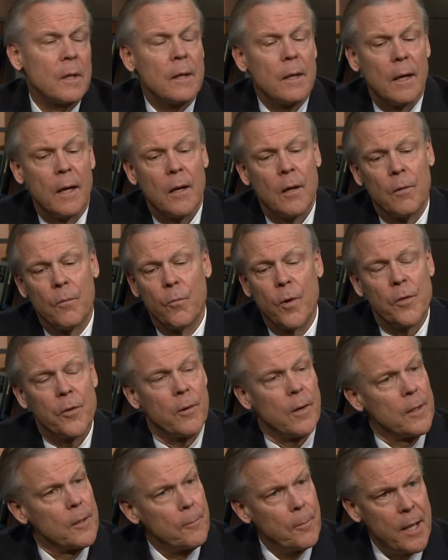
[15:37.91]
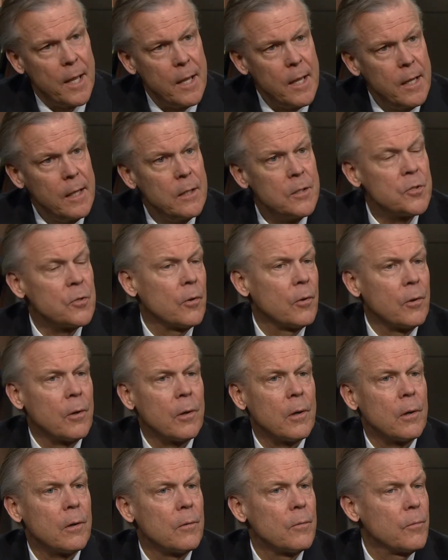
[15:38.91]
uh, whether on the page
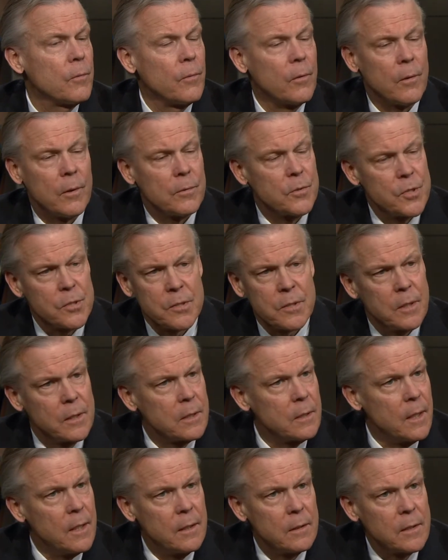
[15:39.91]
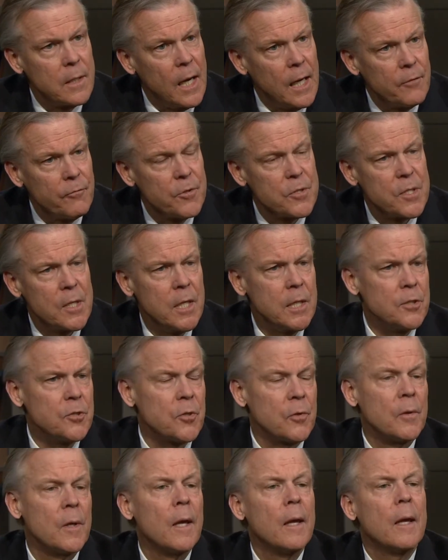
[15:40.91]
or, or just in, in
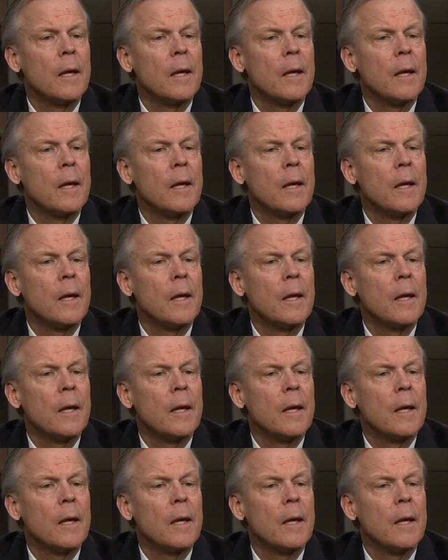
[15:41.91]
conversation.